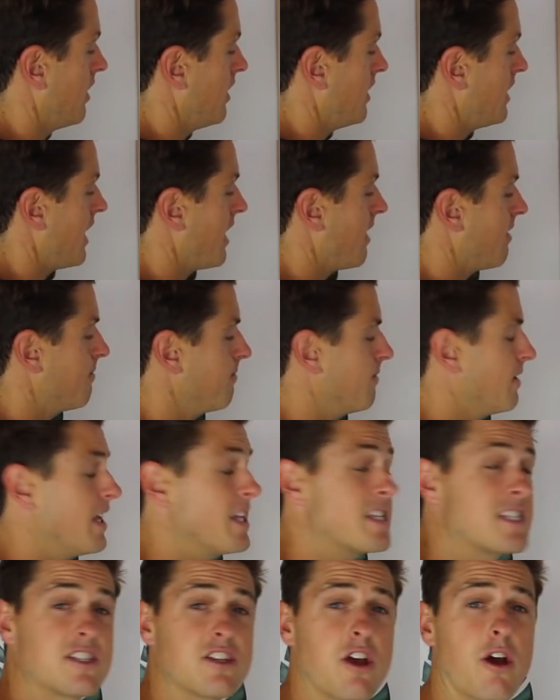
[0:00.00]
Now,
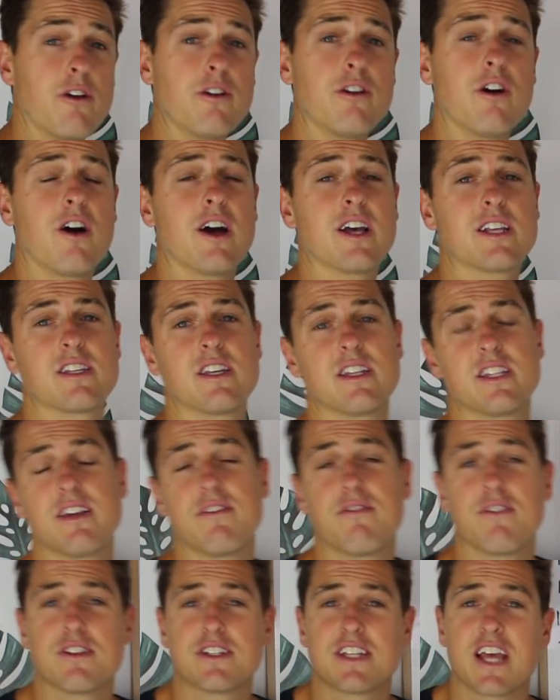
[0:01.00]
it's so nice at
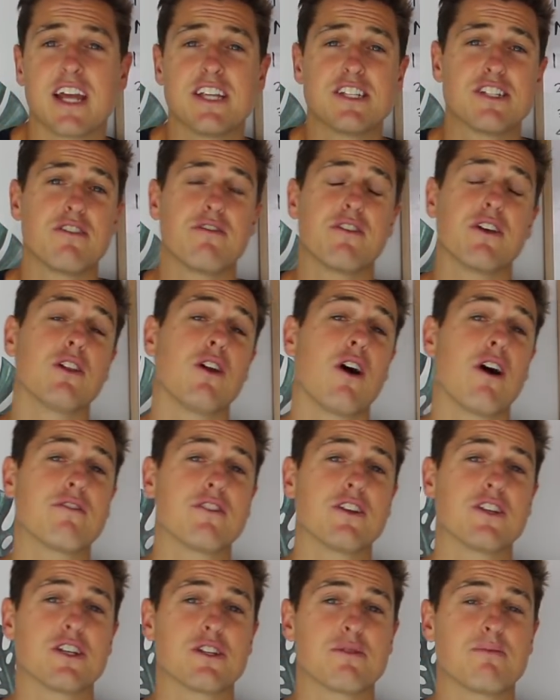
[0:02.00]
different stages of your life
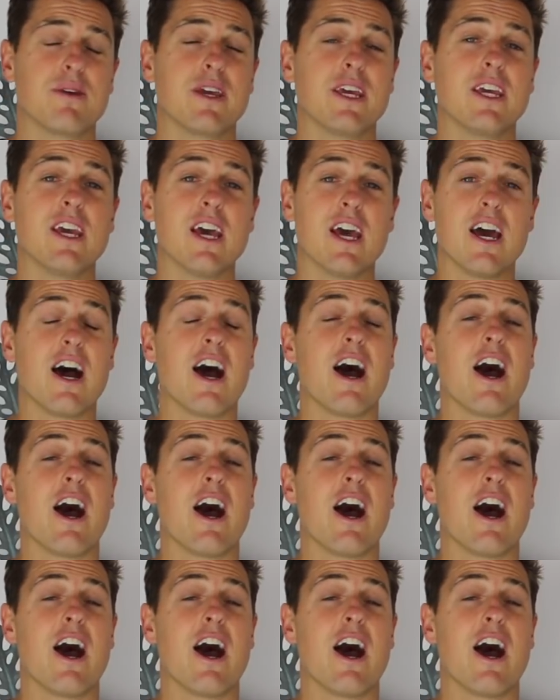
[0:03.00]
to just be